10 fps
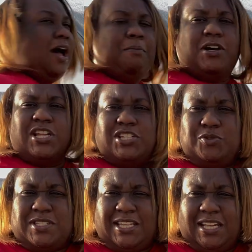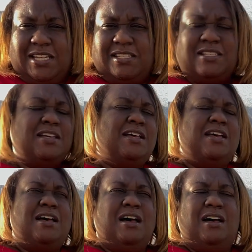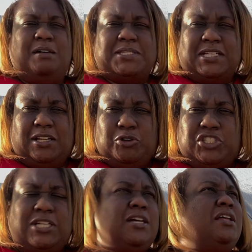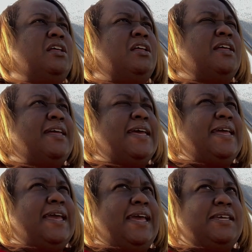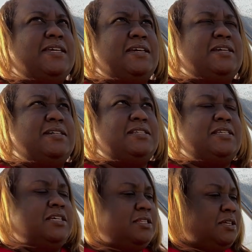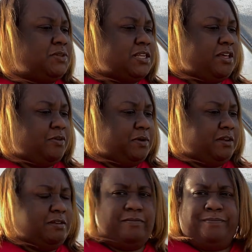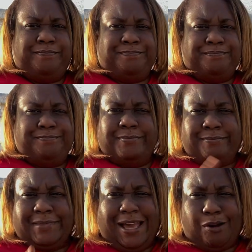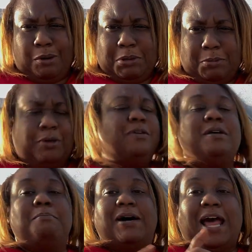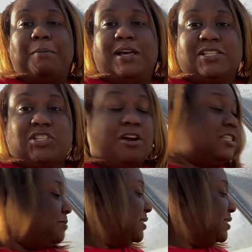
I'm going to do zinnias, um, celosia, and there was another one. I don't remember. But I'm going to start some